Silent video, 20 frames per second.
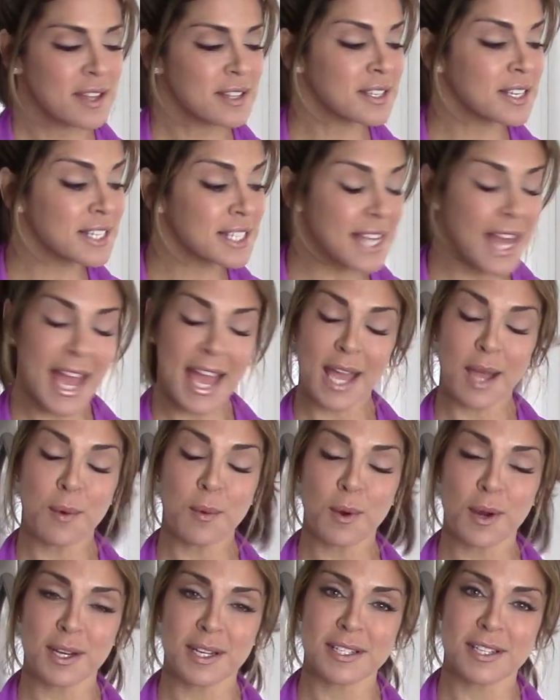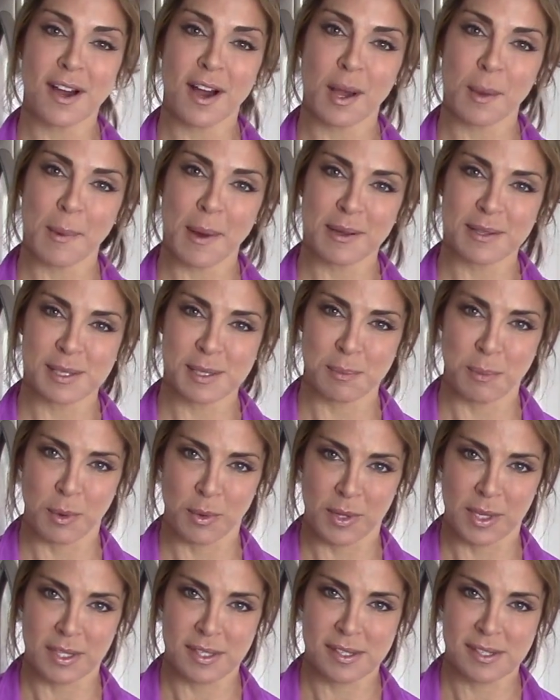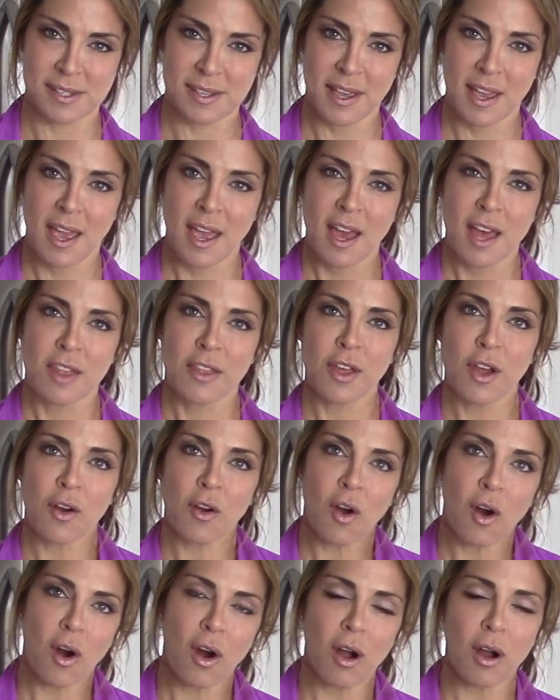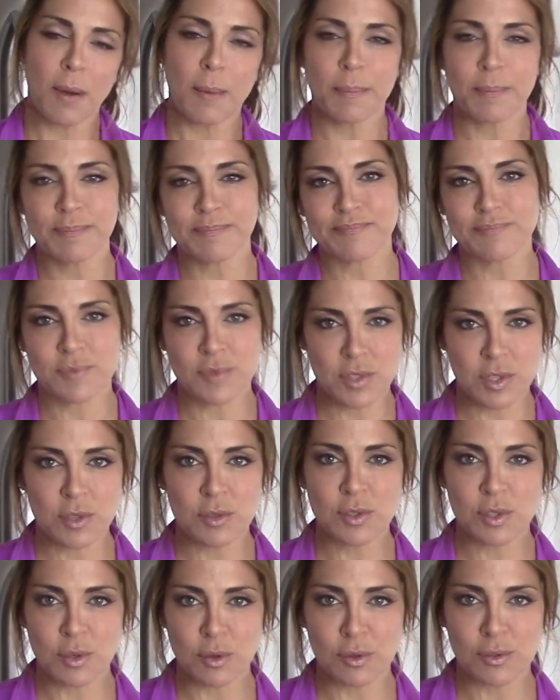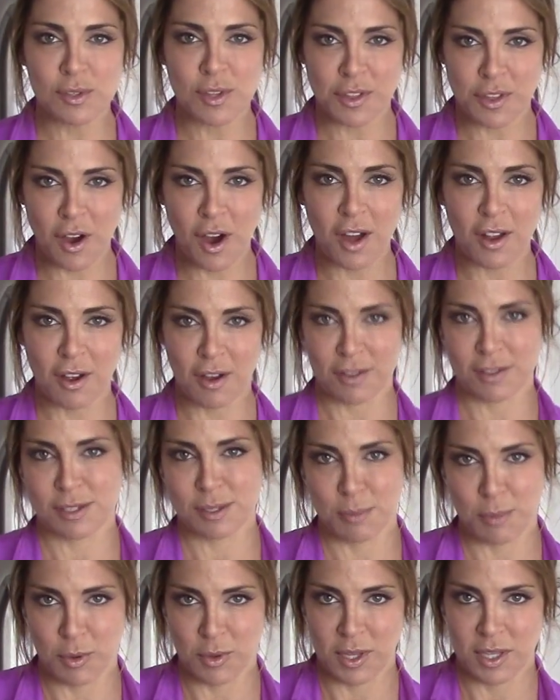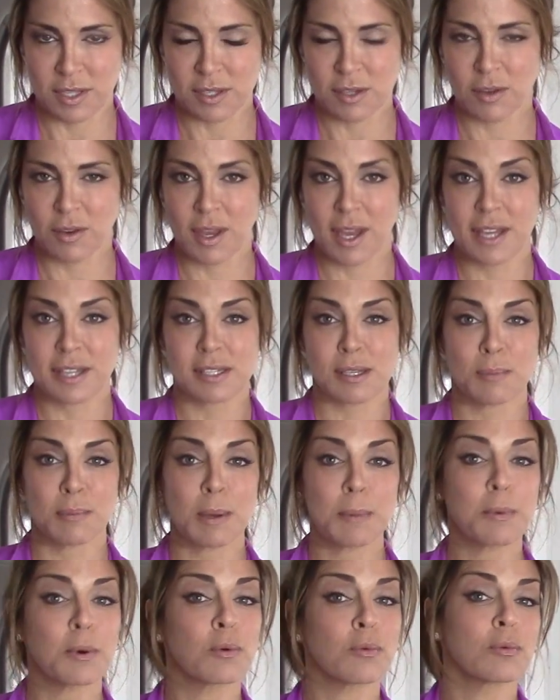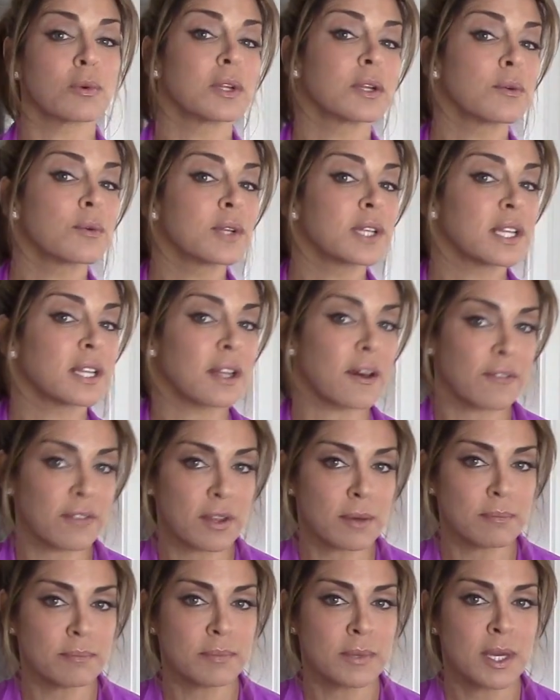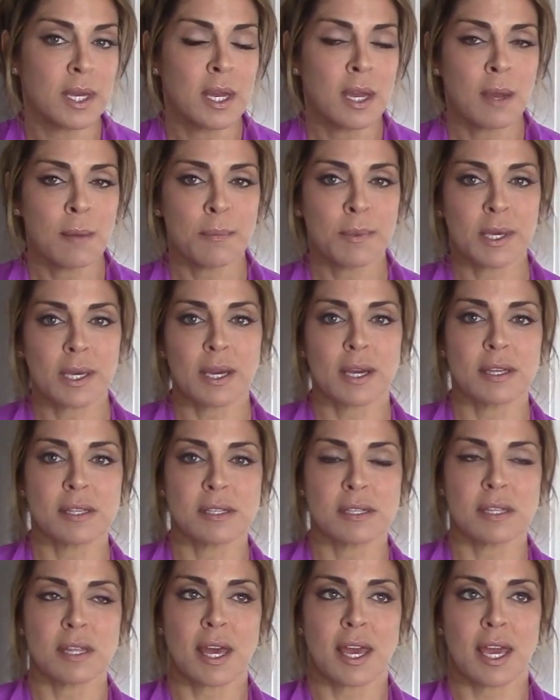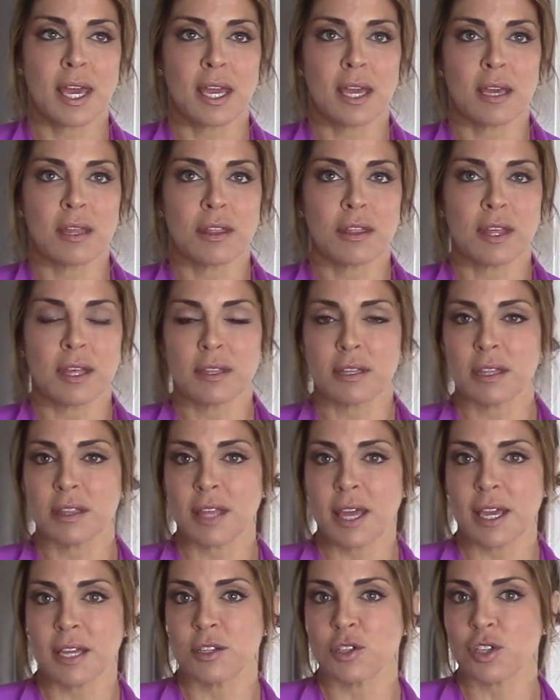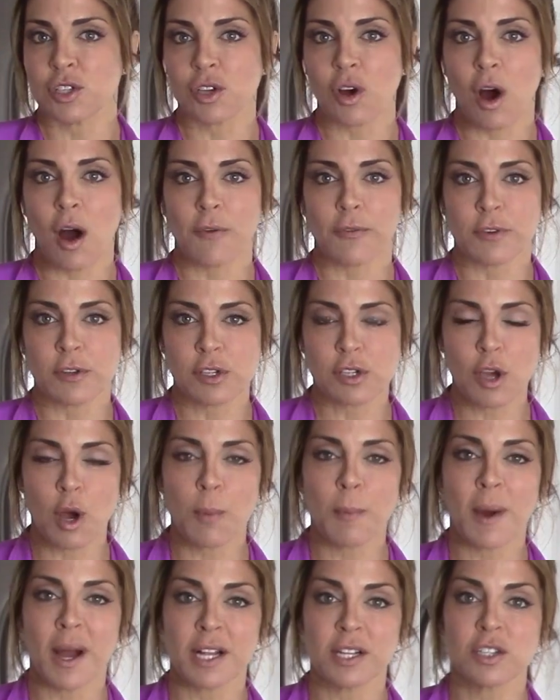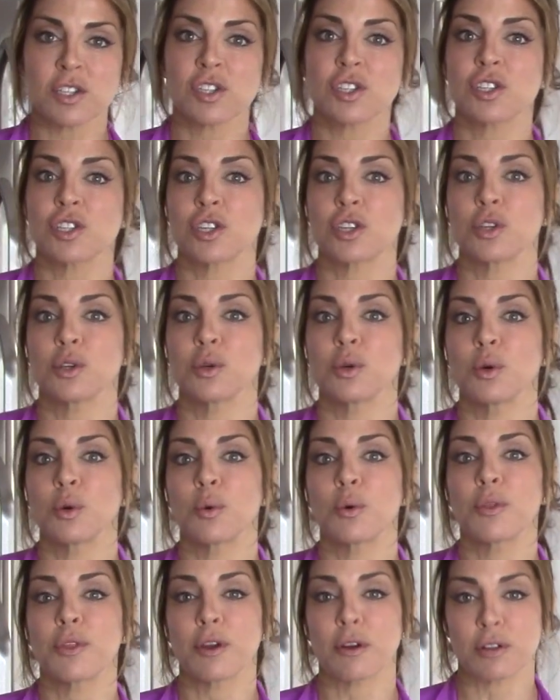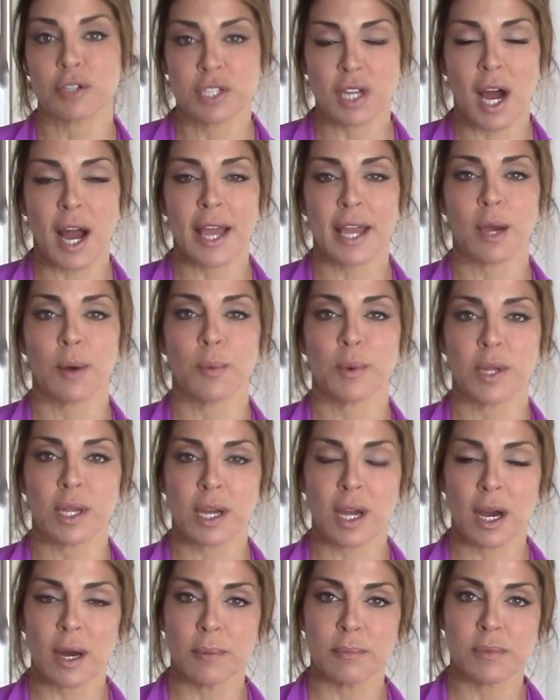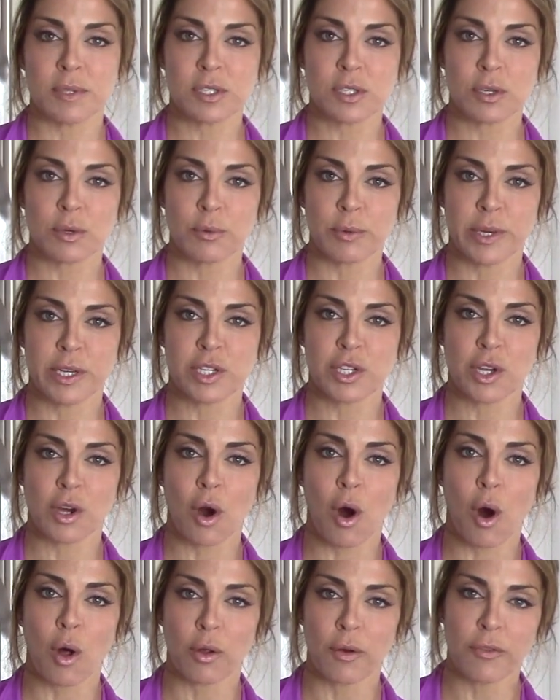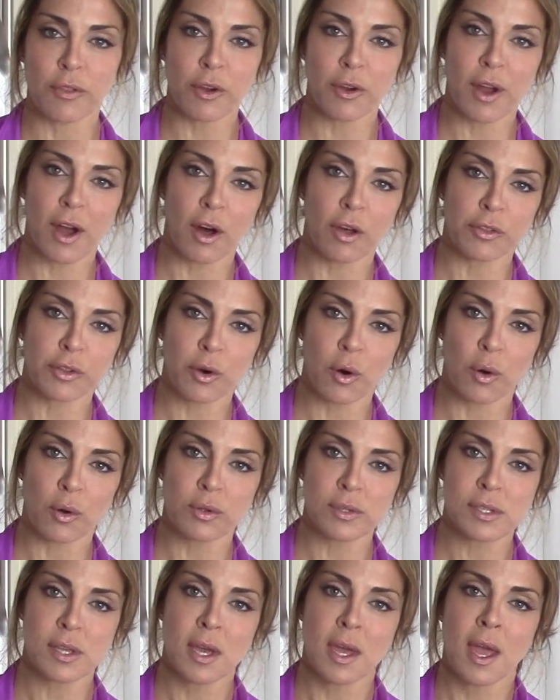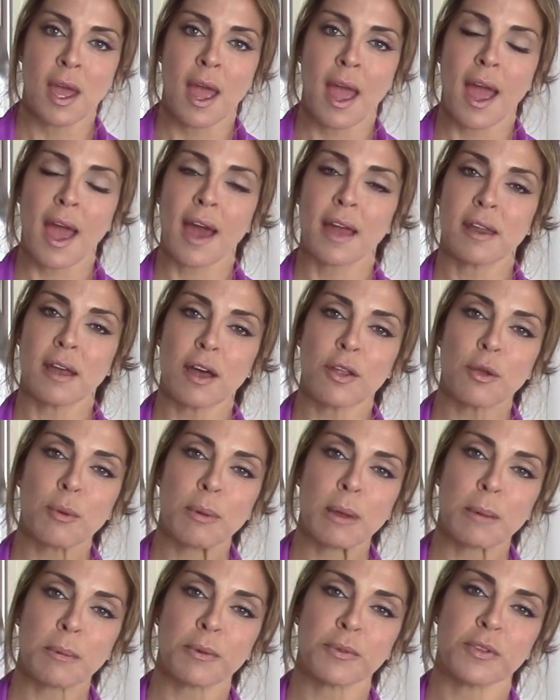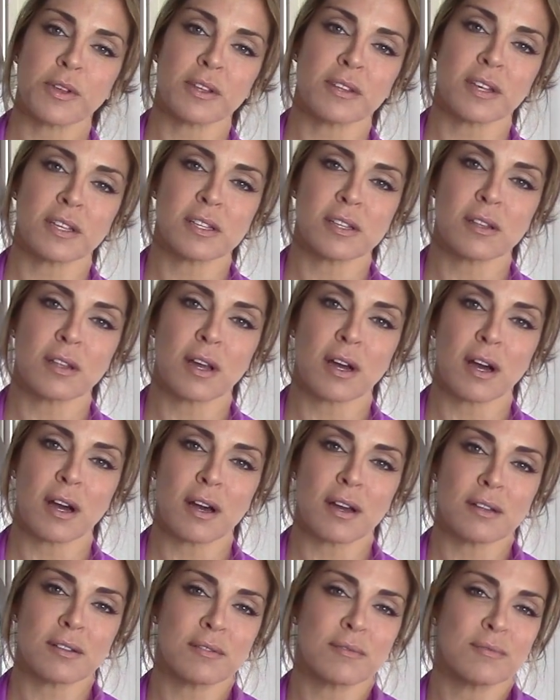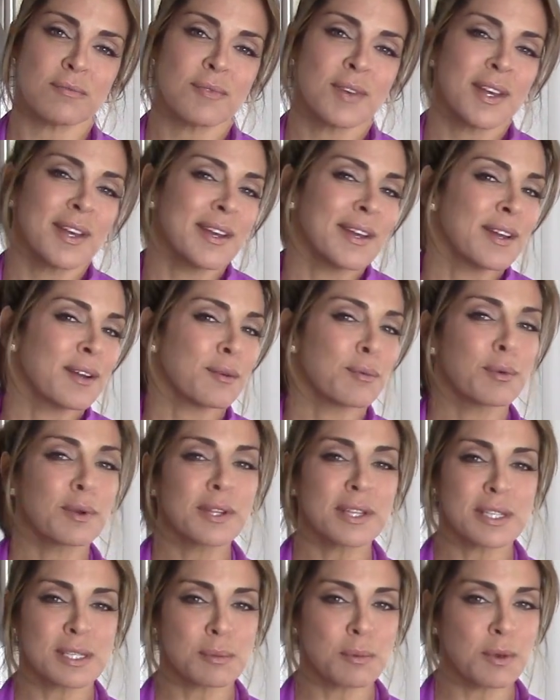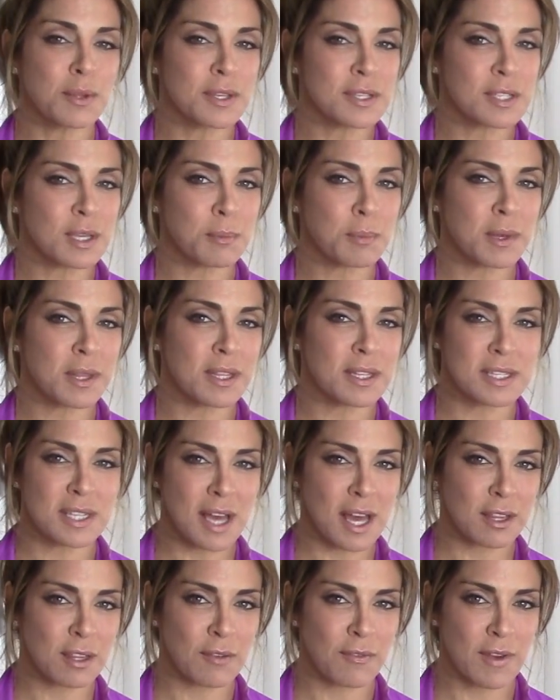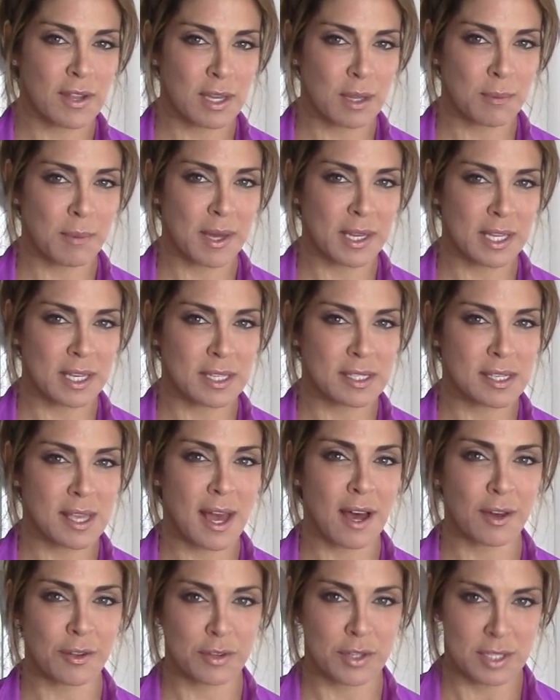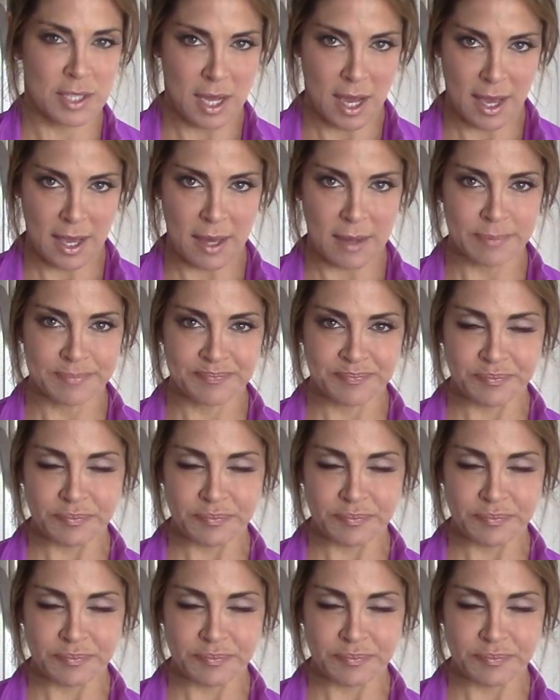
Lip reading: Today, we're going to talk about smoothies. There are two schools of thought on smoothies, okay? Some people really love them because they think that they just offer so much to their diet when it comes to reaching all of their health goals. And other people think that really smoothies could be the death of anybody's healthy diet.